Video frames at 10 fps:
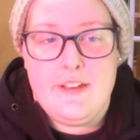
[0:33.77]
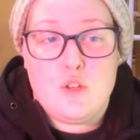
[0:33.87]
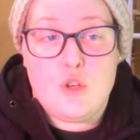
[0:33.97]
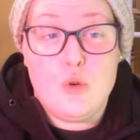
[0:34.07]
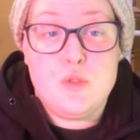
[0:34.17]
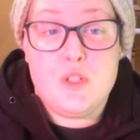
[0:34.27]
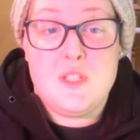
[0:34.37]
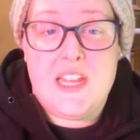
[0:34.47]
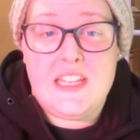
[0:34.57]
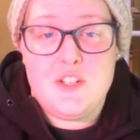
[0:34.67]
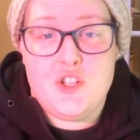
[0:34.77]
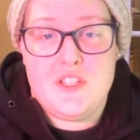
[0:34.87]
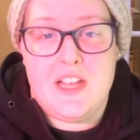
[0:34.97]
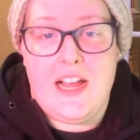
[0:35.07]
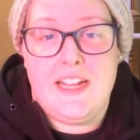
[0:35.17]
Coast Salish
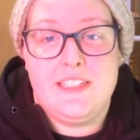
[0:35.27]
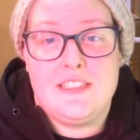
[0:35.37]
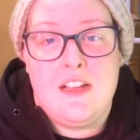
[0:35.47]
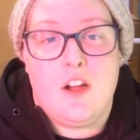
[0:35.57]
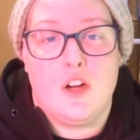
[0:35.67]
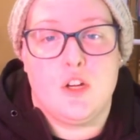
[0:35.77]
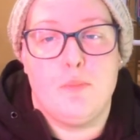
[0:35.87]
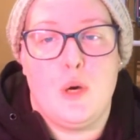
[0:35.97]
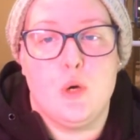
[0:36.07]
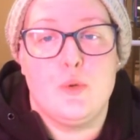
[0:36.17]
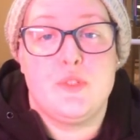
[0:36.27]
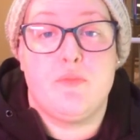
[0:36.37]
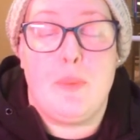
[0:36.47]
designs are composed